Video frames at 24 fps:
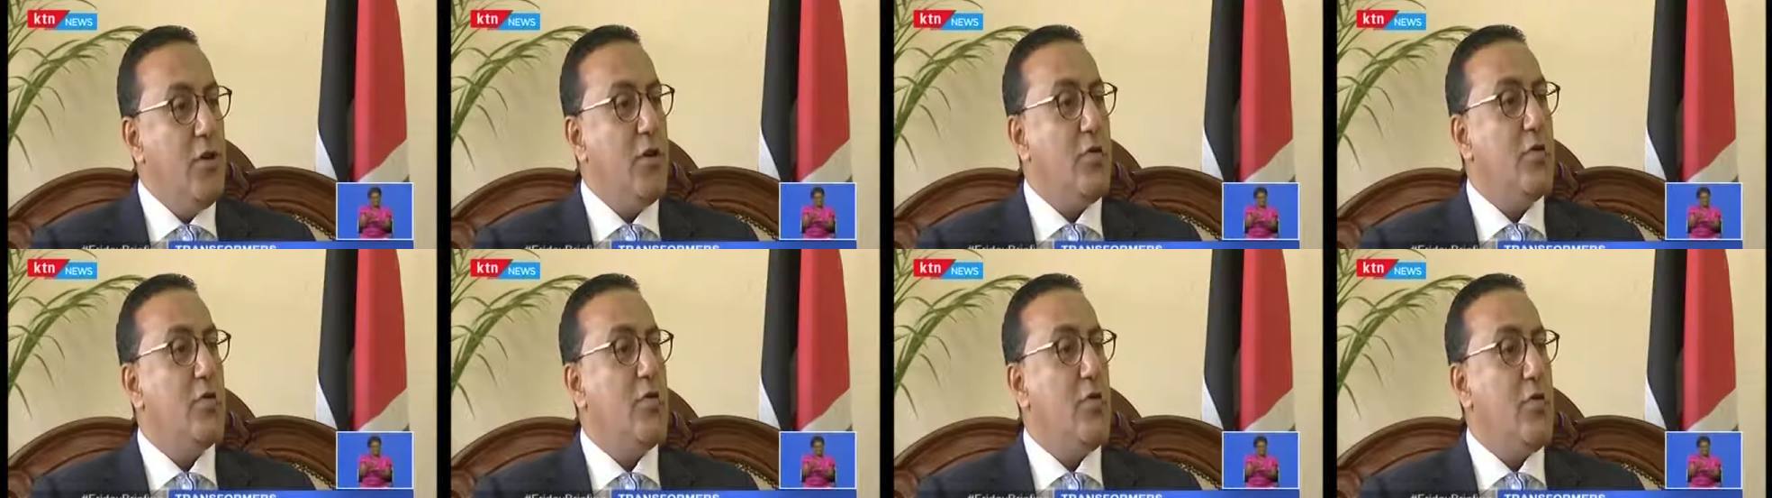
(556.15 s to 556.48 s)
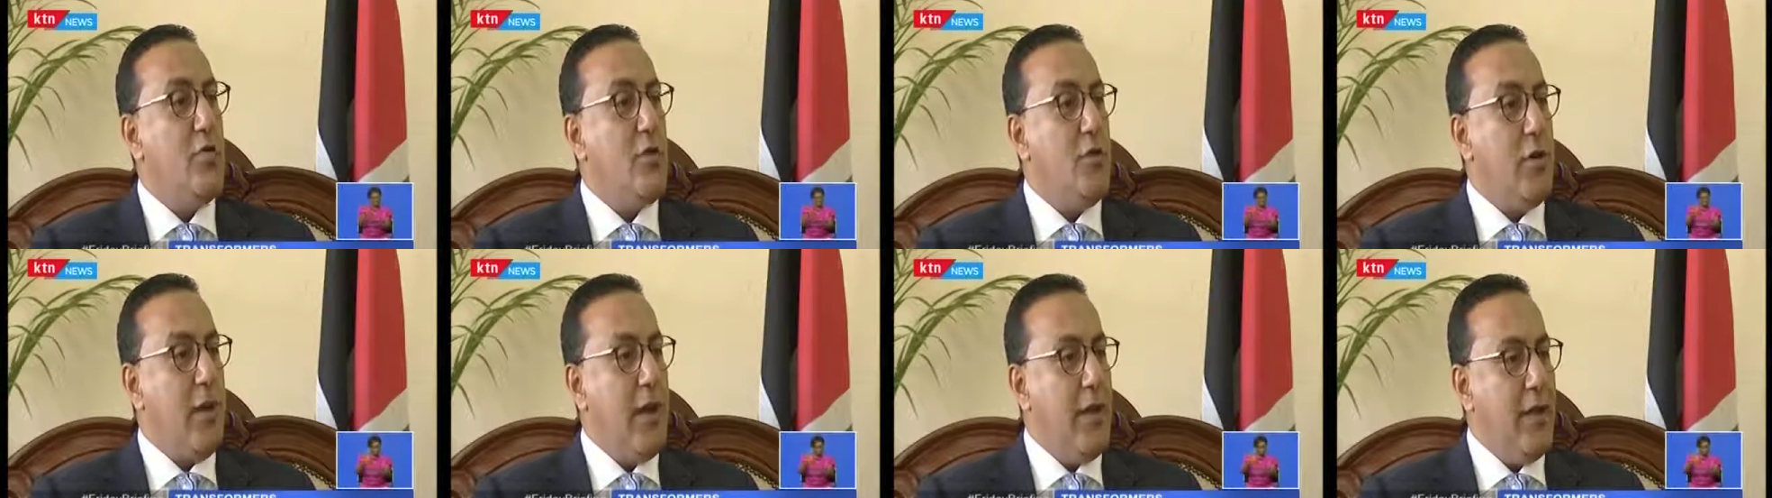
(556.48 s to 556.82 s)

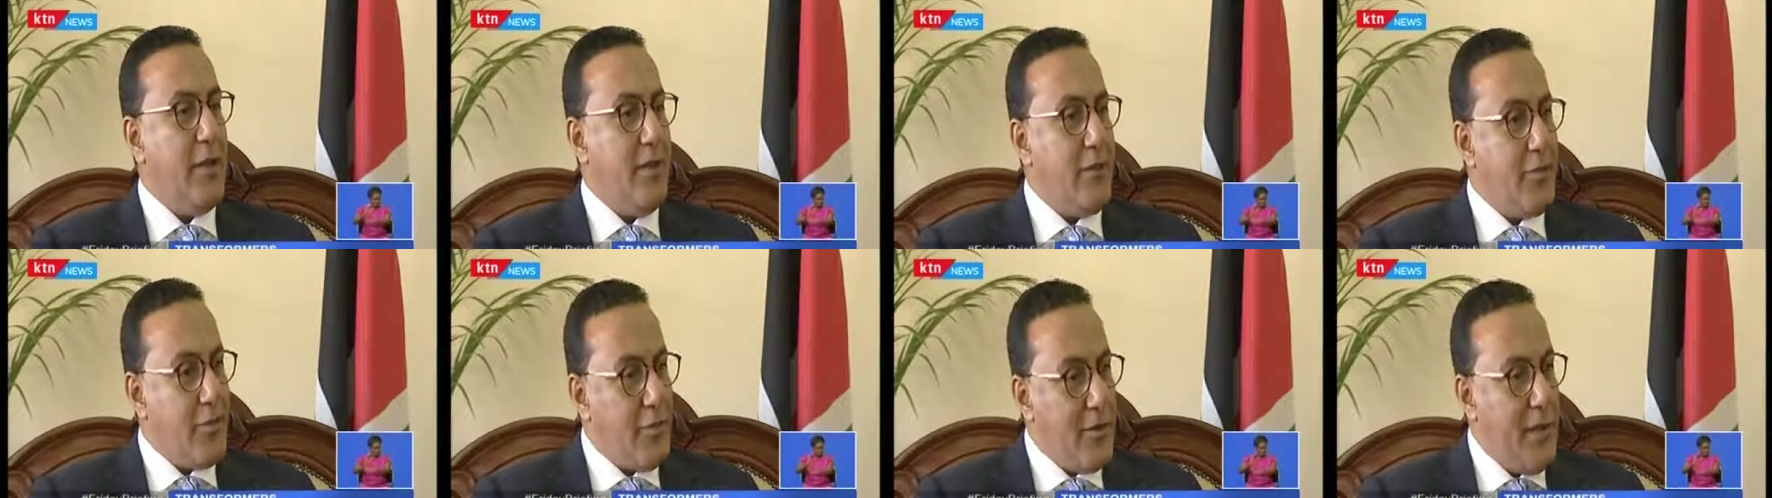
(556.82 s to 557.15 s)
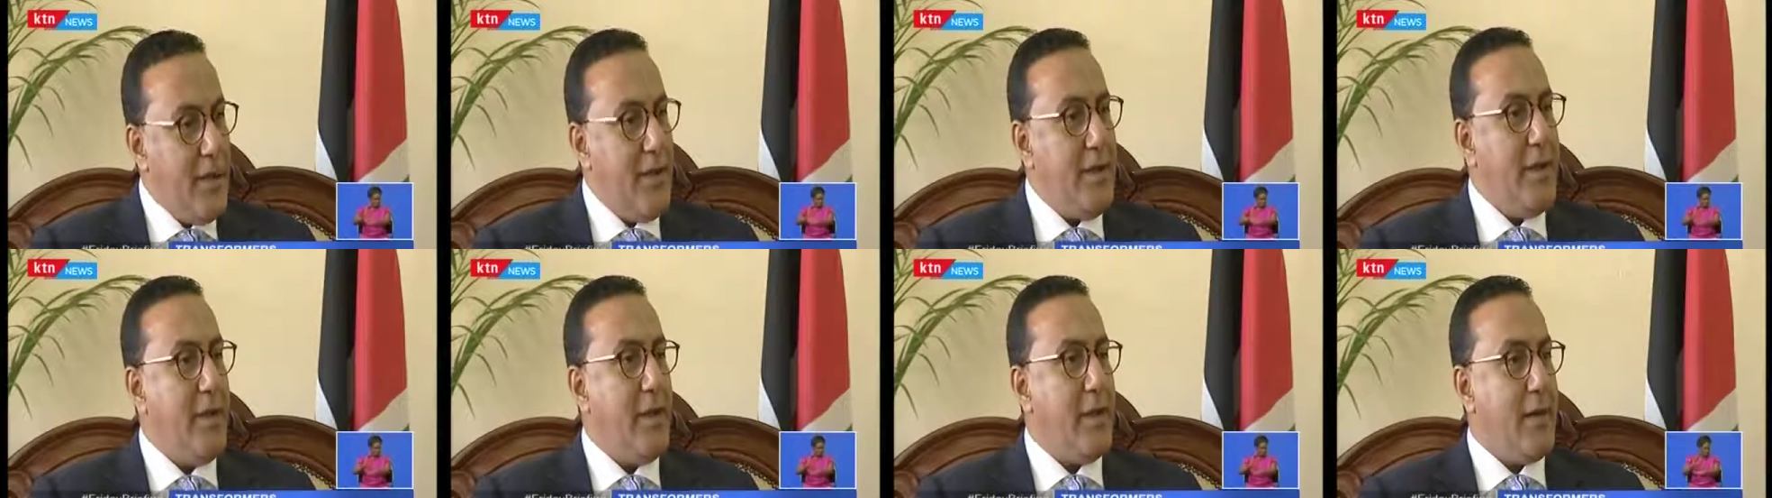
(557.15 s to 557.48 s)
So, and
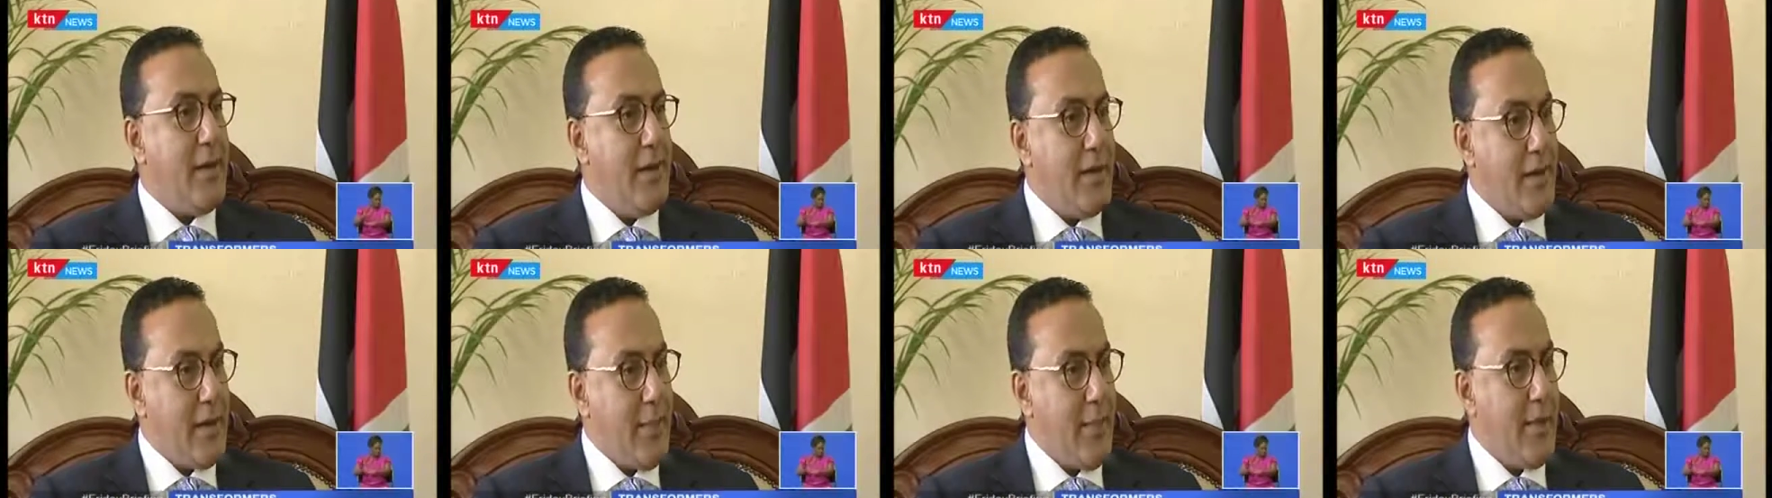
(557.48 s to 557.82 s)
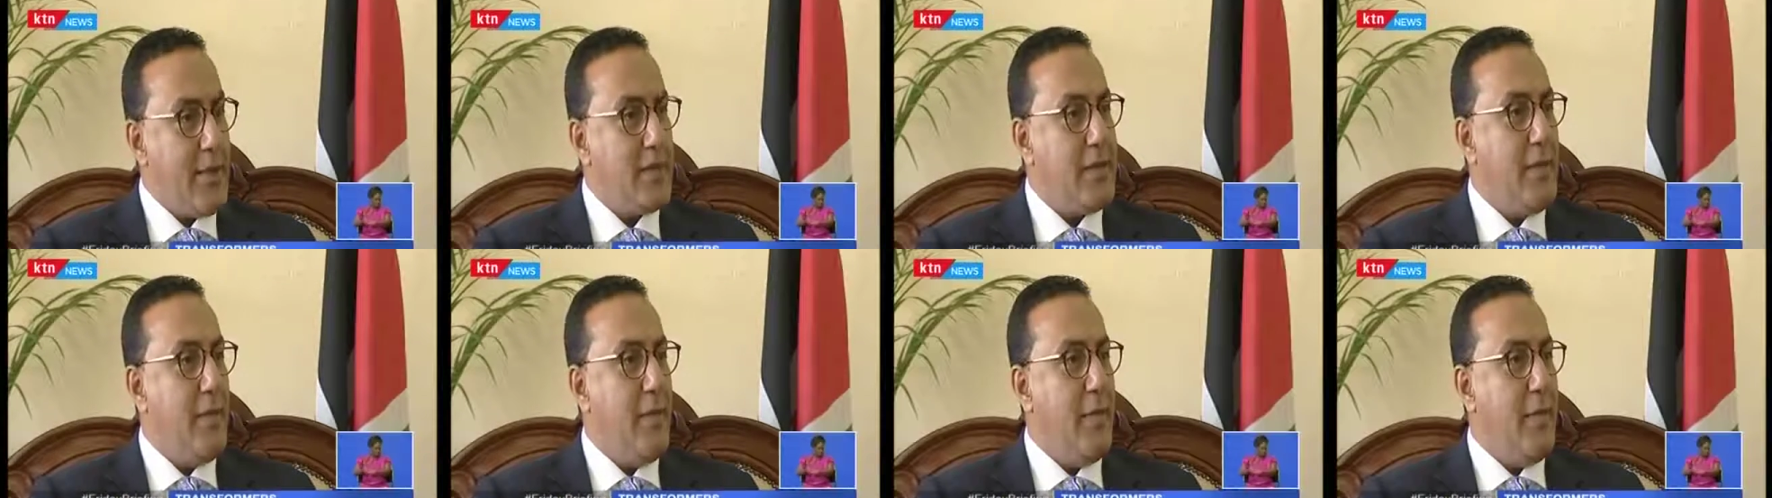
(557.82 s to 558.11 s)
training, capacity